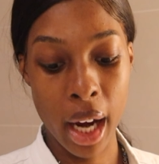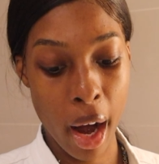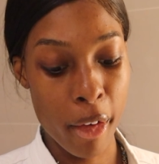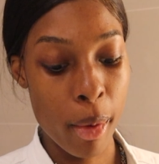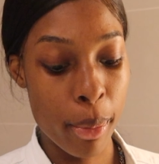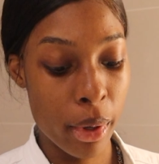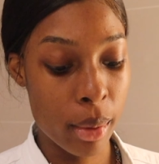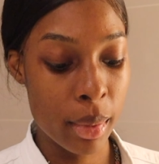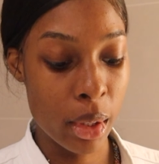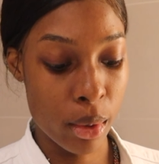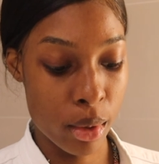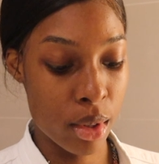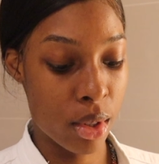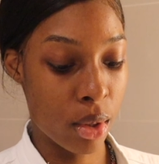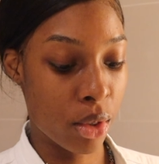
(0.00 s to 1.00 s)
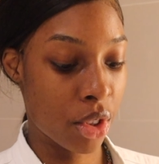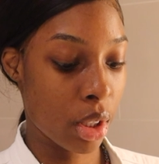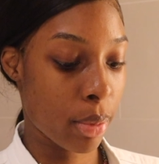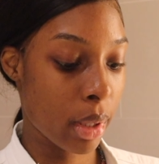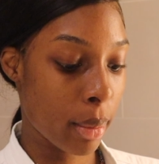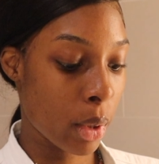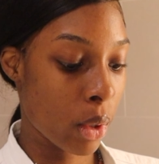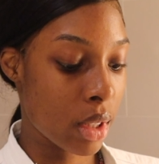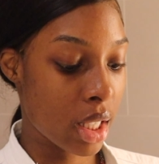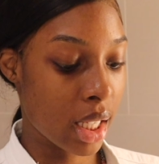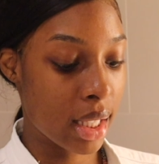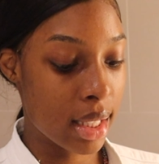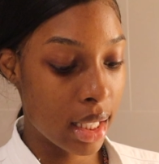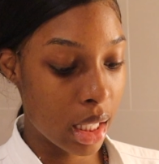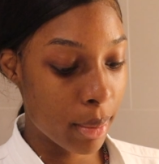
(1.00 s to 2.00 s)
Kyra put me onto she put me onto
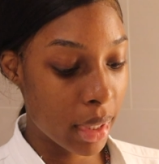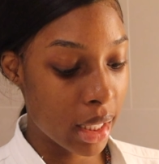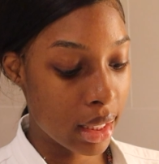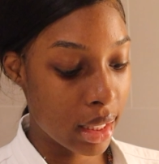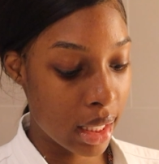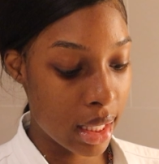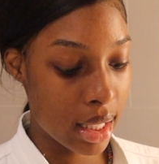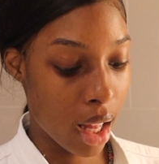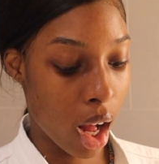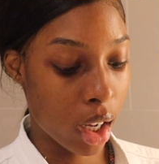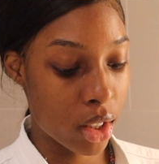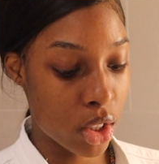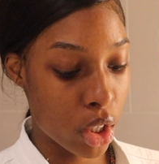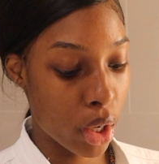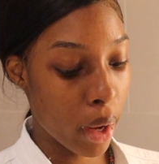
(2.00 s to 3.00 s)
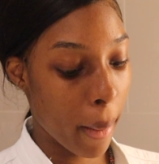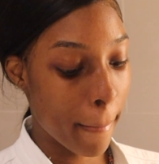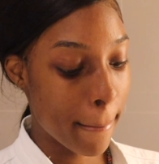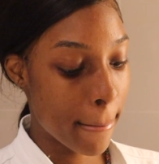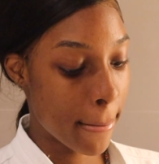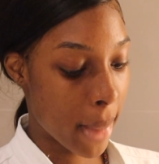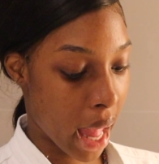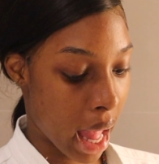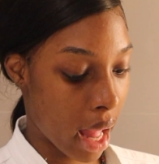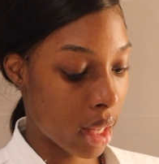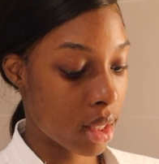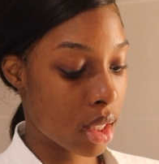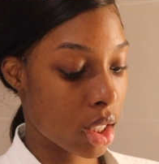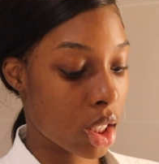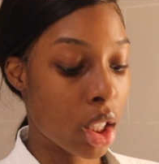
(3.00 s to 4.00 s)
the Teami detox
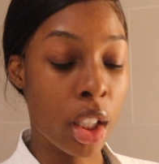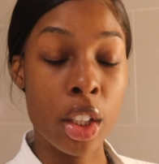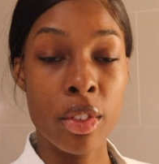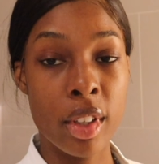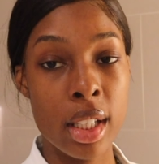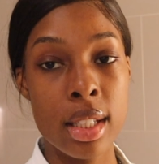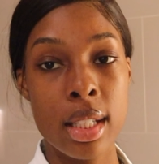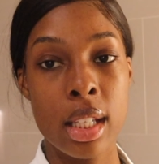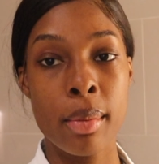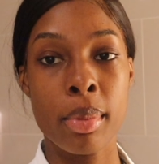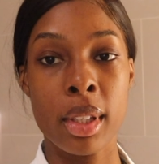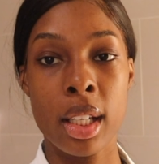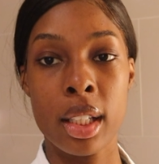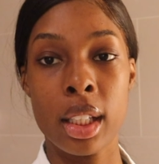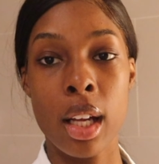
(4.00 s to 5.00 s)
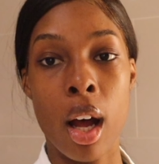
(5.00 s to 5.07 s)
mask the green tea blend